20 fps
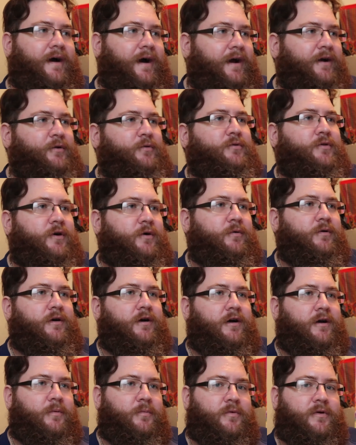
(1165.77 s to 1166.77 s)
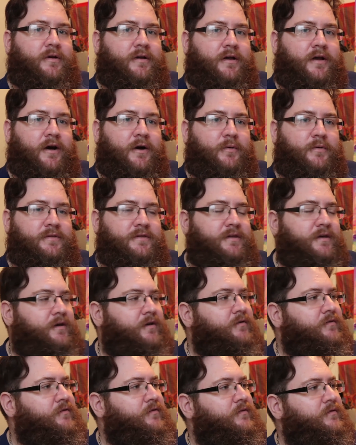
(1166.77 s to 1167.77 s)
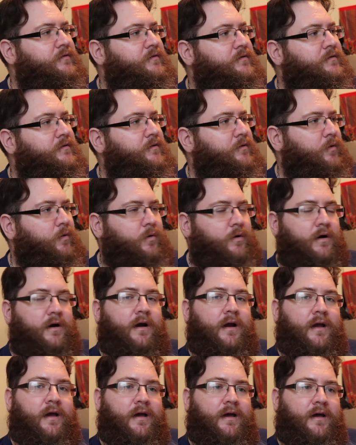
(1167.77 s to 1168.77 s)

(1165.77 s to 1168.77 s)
I don't know where I'm going to go with this, or